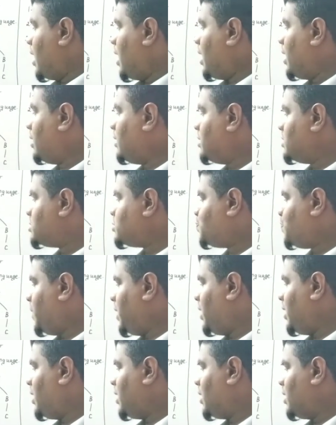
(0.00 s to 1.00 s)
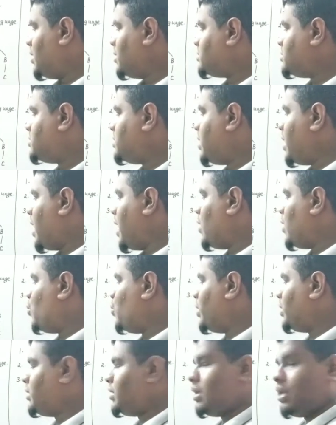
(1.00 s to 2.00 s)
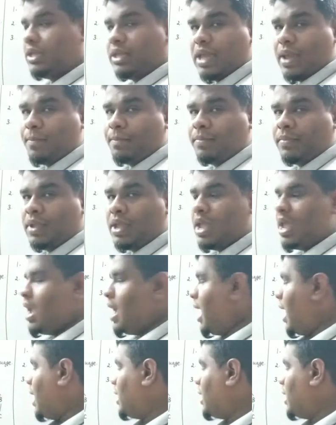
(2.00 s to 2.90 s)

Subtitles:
and this P is derived with M